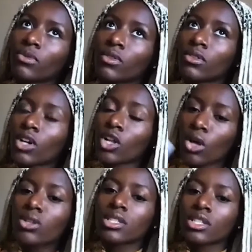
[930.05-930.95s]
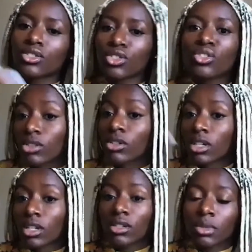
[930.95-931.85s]
closest to the
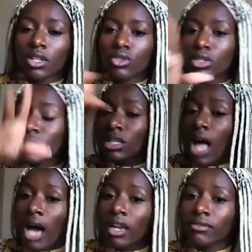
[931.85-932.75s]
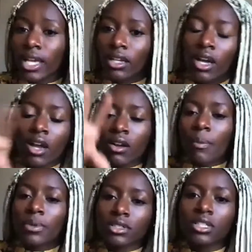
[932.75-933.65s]
Caribbean. So there's a lot of like
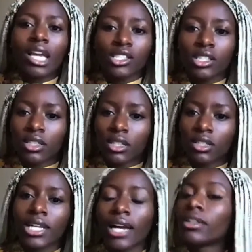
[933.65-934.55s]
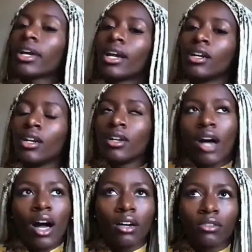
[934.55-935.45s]
representation down there
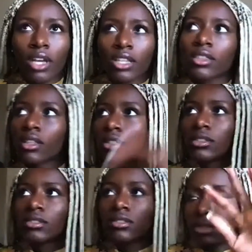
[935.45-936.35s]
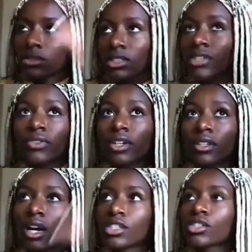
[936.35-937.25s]
of like the different
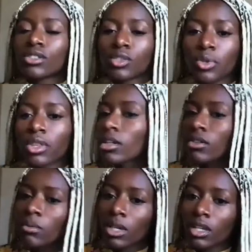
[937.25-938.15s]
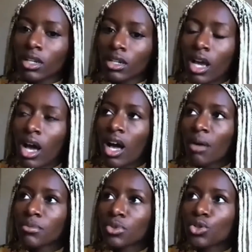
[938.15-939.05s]
countries within the Caribbean.
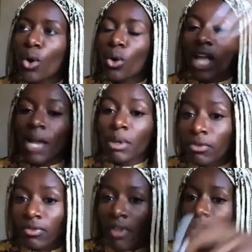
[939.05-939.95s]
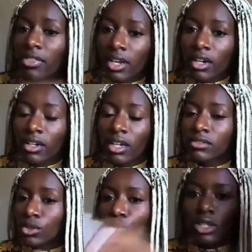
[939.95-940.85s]
So a lot of people flock there and
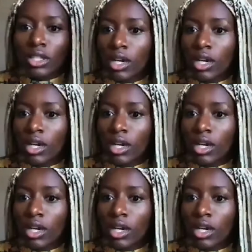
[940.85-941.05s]
just really go